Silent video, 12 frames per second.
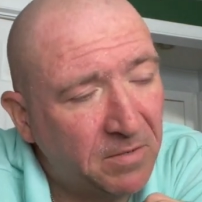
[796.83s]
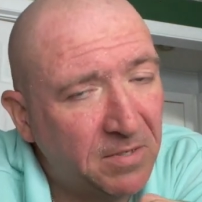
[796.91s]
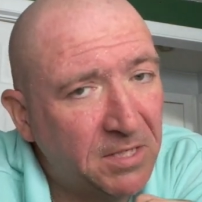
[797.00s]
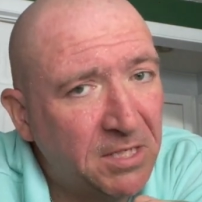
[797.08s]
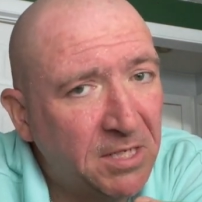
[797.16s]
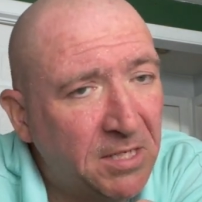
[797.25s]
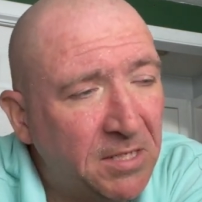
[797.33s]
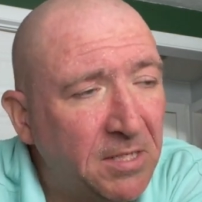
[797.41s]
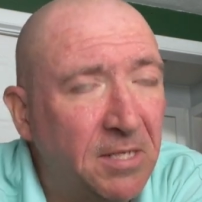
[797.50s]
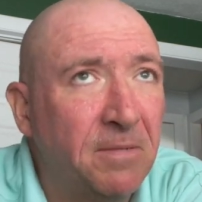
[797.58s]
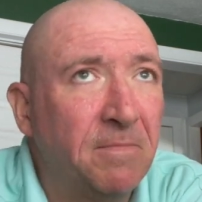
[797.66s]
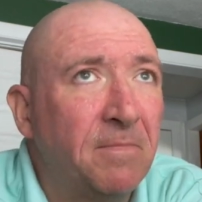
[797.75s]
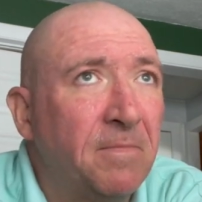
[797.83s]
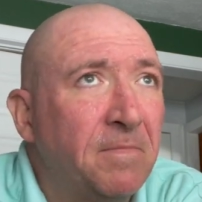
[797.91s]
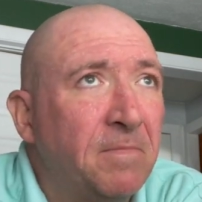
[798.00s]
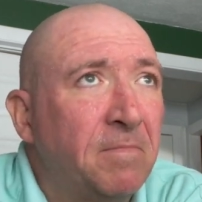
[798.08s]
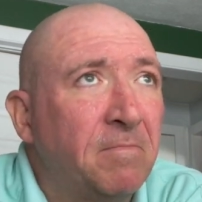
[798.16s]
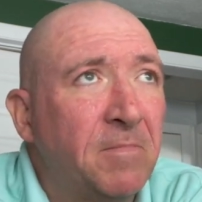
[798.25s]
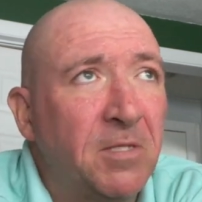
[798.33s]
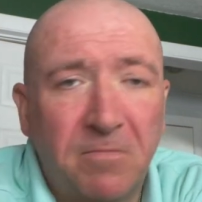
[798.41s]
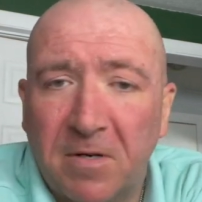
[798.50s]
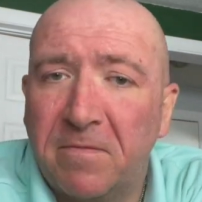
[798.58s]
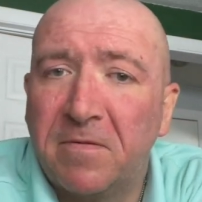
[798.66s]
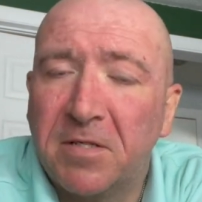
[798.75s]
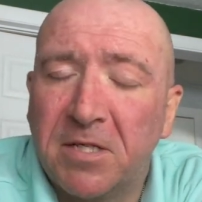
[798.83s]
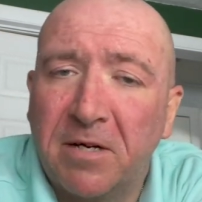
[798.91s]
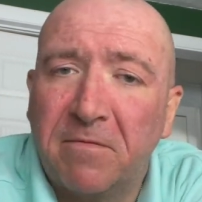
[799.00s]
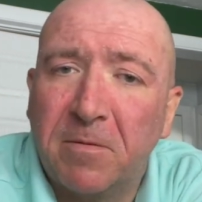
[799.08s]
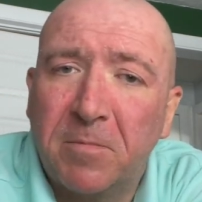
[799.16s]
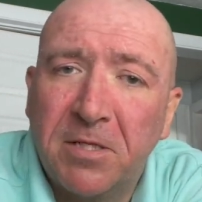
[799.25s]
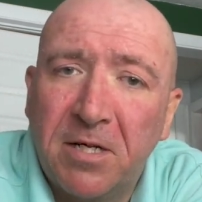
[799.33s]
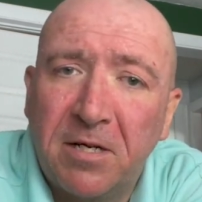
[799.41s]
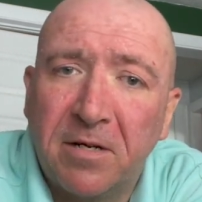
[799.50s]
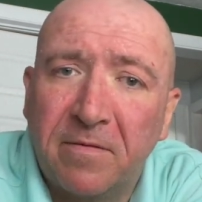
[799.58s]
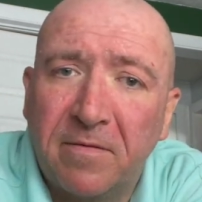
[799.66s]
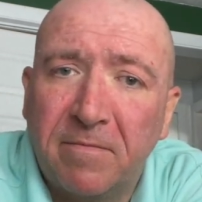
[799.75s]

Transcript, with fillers: the receipt, to run for state representative.